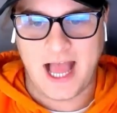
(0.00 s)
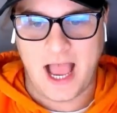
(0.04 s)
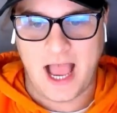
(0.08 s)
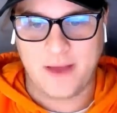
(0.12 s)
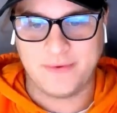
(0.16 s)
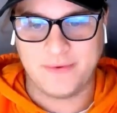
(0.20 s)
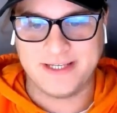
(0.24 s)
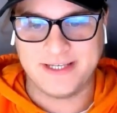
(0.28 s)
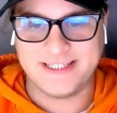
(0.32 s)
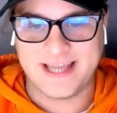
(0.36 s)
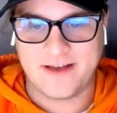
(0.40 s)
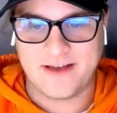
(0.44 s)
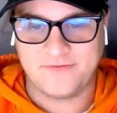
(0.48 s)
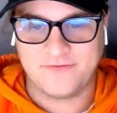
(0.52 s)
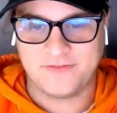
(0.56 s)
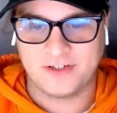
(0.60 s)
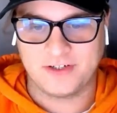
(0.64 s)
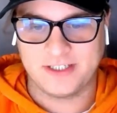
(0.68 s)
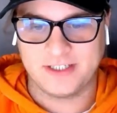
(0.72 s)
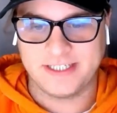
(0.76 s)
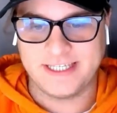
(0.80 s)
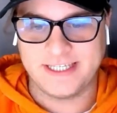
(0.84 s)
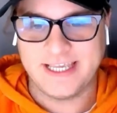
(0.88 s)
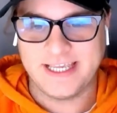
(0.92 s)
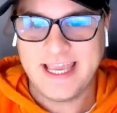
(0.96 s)
I would
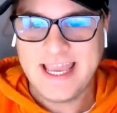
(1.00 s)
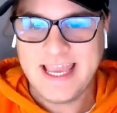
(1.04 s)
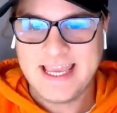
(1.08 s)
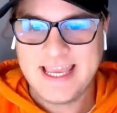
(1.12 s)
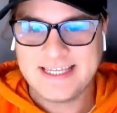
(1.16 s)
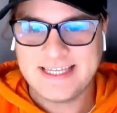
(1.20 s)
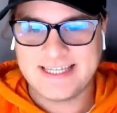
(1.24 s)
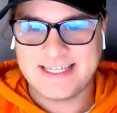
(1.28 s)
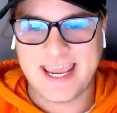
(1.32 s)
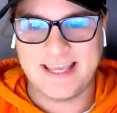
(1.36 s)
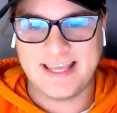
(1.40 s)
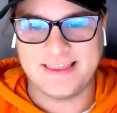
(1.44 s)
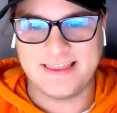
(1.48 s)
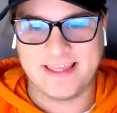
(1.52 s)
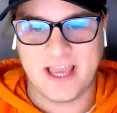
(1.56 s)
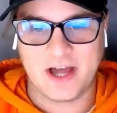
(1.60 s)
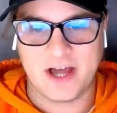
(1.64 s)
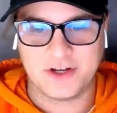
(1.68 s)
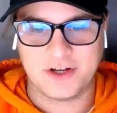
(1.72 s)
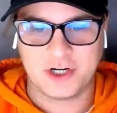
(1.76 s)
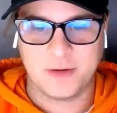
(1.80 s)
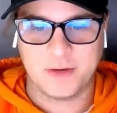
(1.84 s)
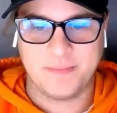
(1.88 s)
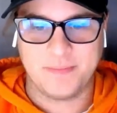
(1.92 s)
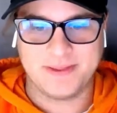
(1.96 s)
definitely take the under.